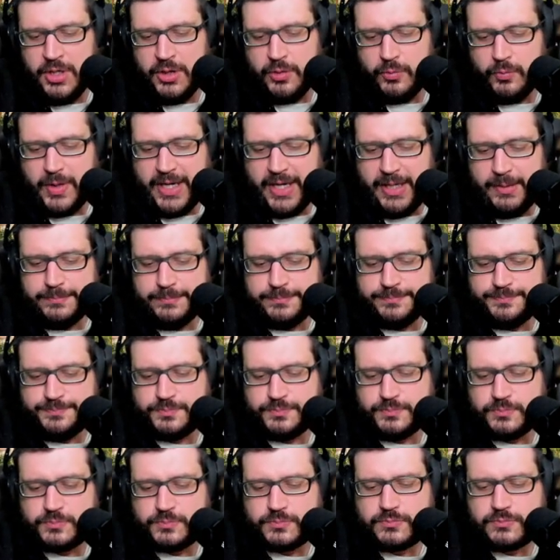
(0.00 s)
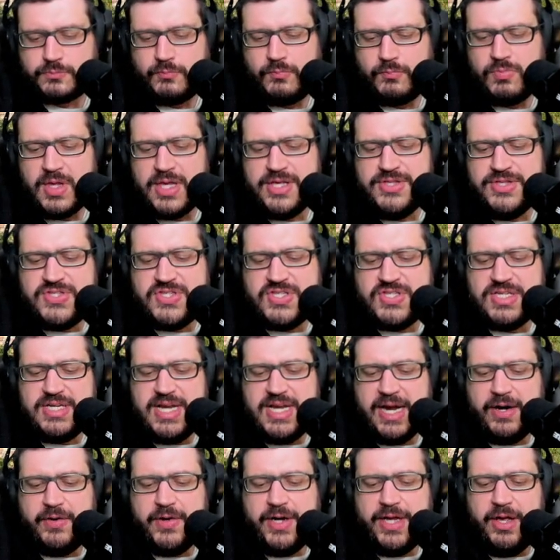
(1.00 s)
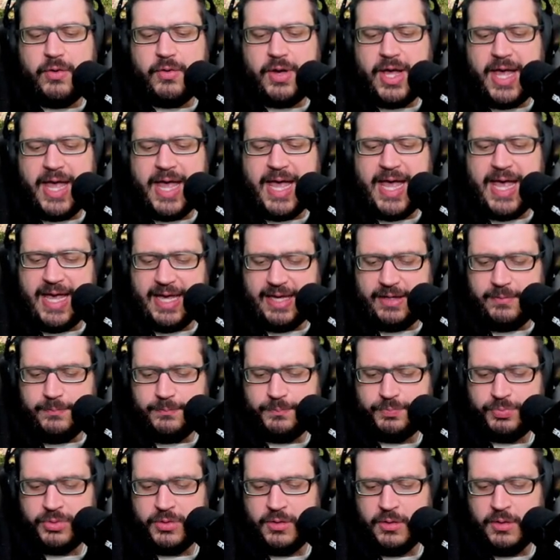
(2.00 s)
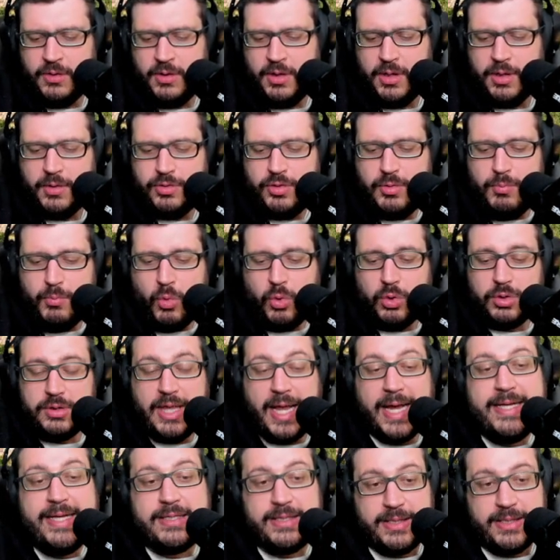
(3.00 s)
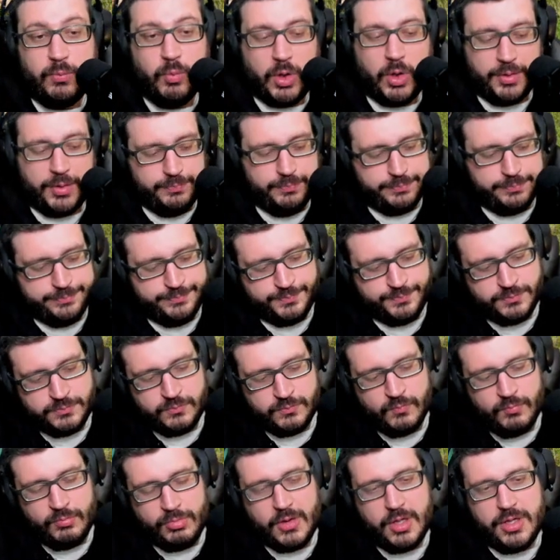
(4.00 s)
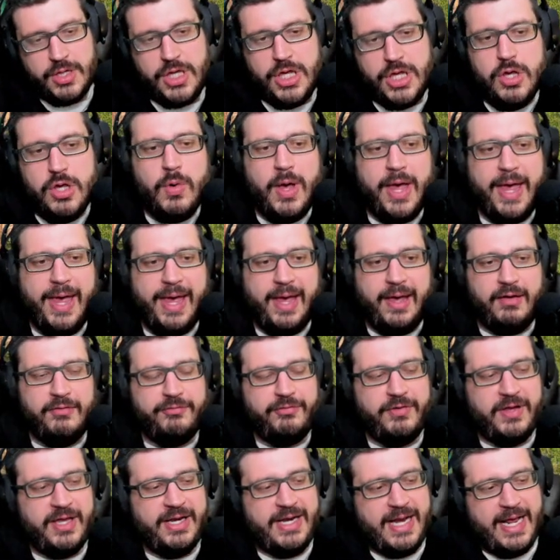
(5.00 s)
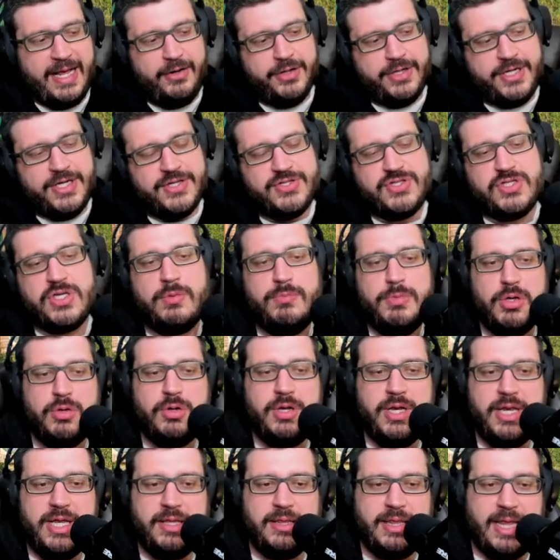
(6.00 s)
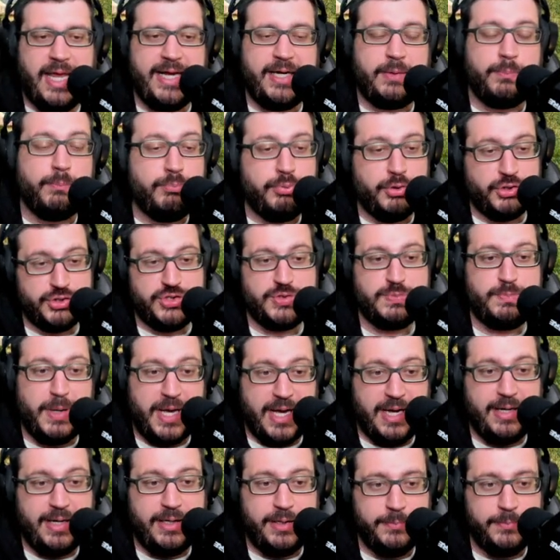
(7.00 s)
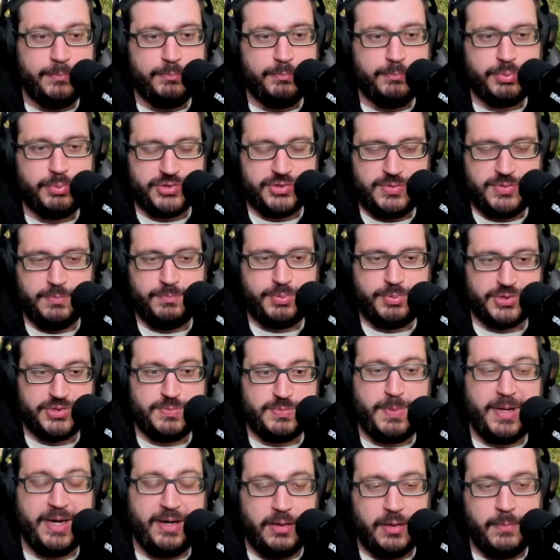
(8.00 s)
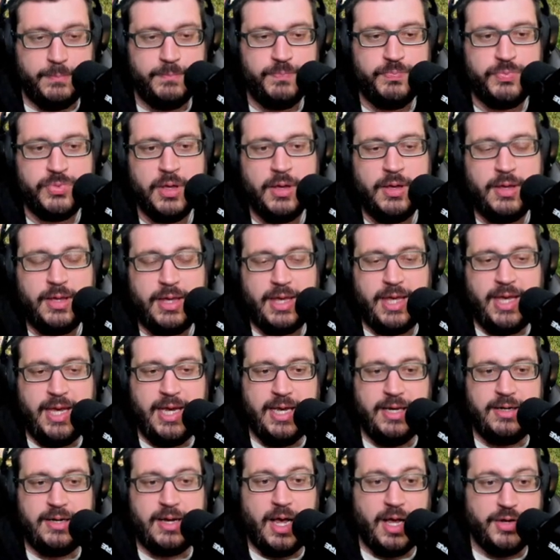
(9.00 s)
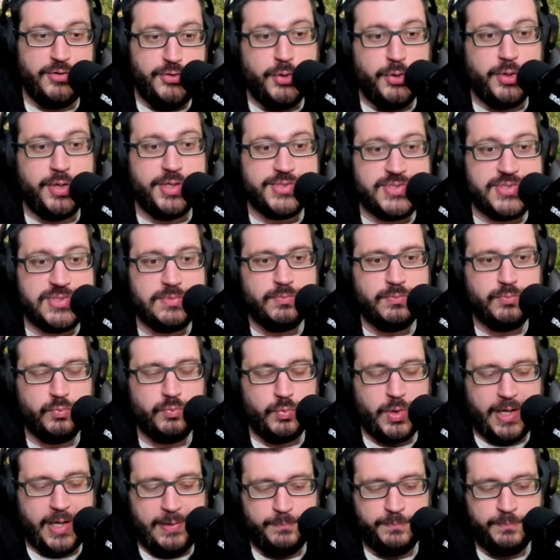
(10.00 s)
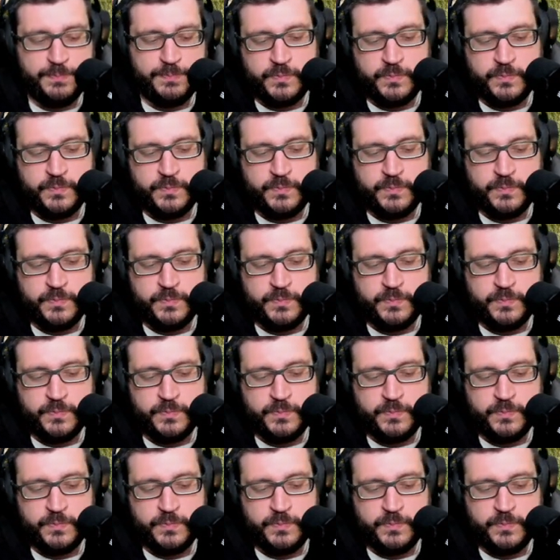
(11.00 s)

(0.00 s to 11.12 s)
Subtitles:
right? In scenario A, the more likely one, you have an anarchist community like Prospera in Honduras, right?